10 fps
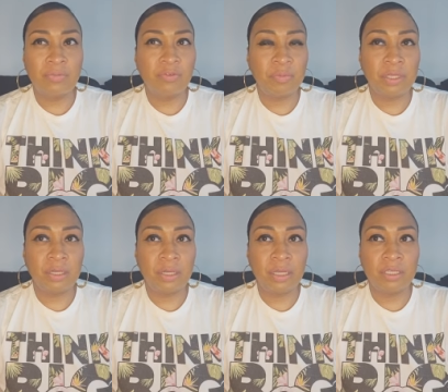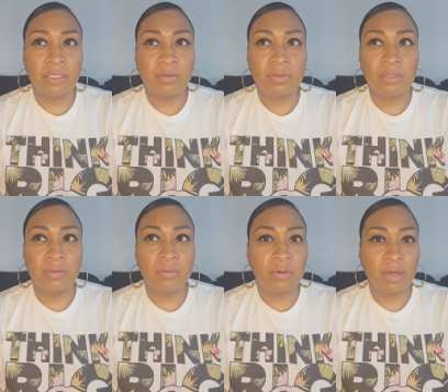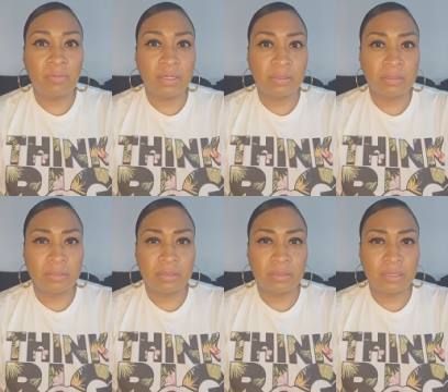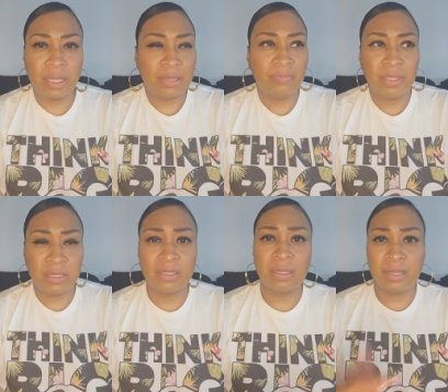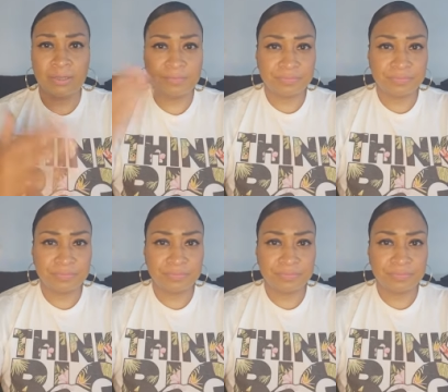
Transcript: from a young age, I already knew who I was. Like meaning like,